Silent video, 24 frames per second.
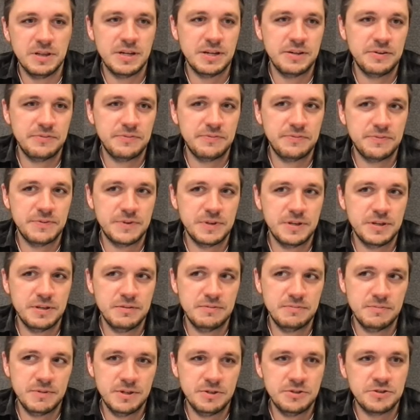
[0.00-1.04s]
a lot of
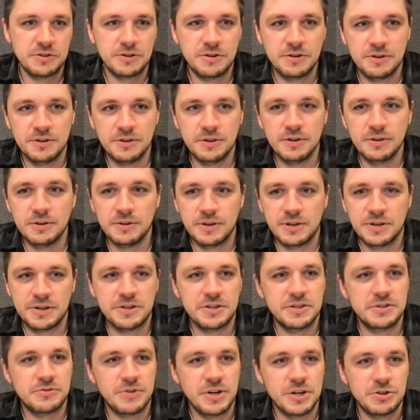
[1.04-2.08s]
internal
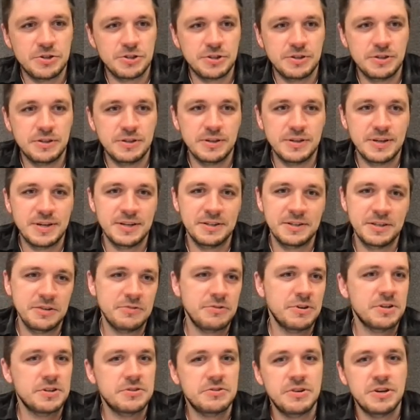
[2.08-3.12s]
orchestration,
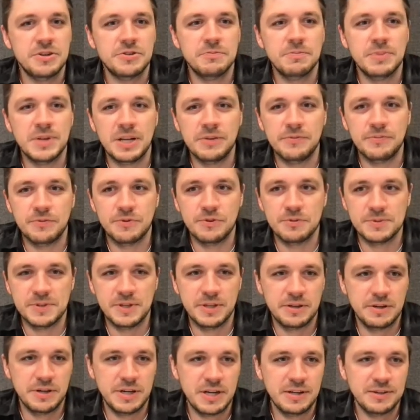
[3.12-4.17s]
container orchestration platforms
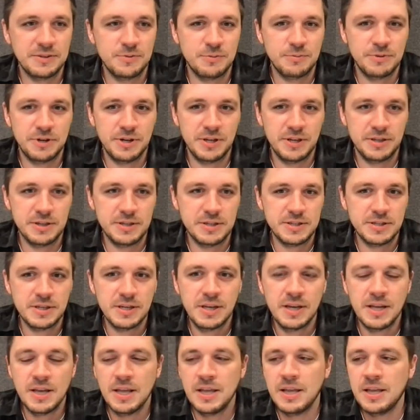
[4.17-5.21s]
that are not Kubernetes.
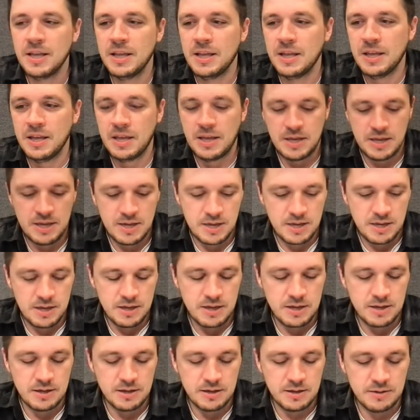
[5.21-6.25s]

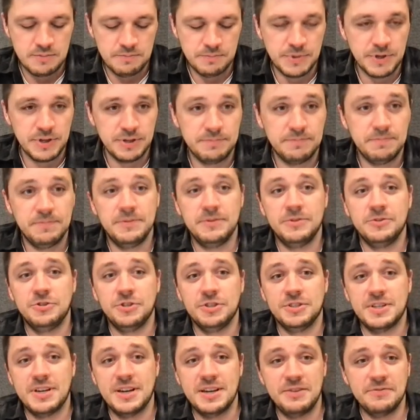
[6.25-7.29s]
Uh, but
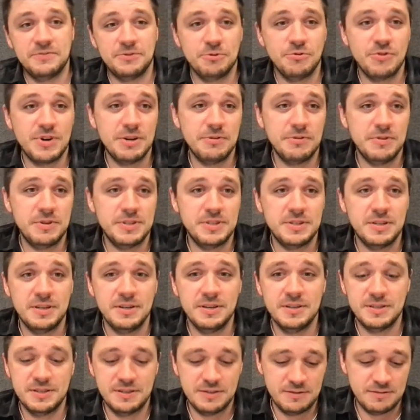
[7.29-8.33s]
just kind of to ground these
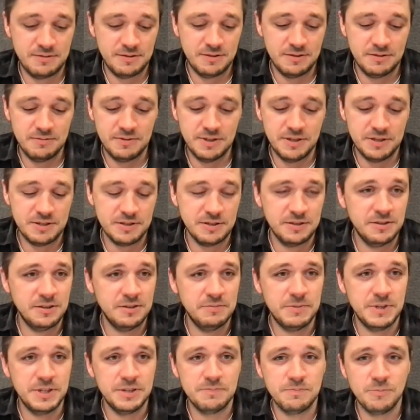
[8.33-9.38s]
things, uh, this a
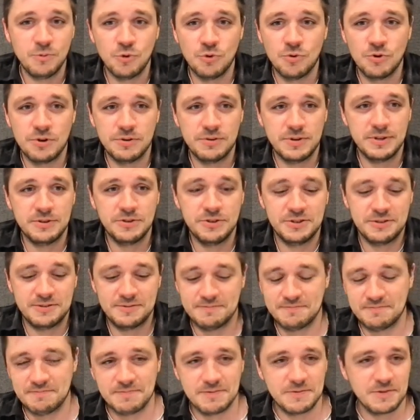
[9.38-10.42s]
little bit more, just
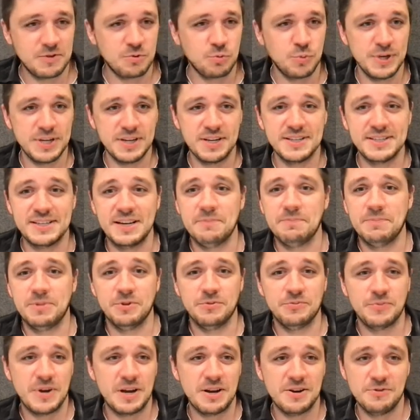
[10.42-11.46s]
quick example
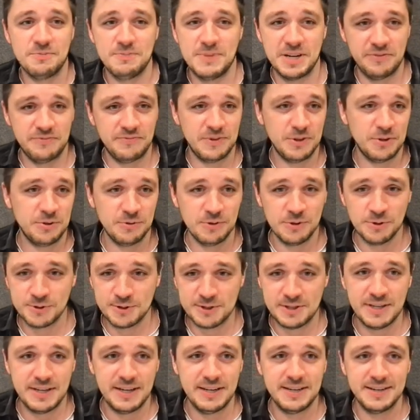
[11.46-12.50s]
of how Metaflow
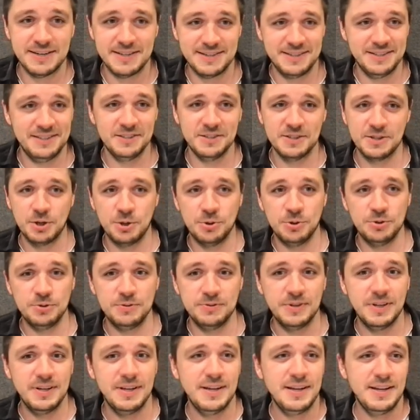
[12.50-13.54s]
looks like in code.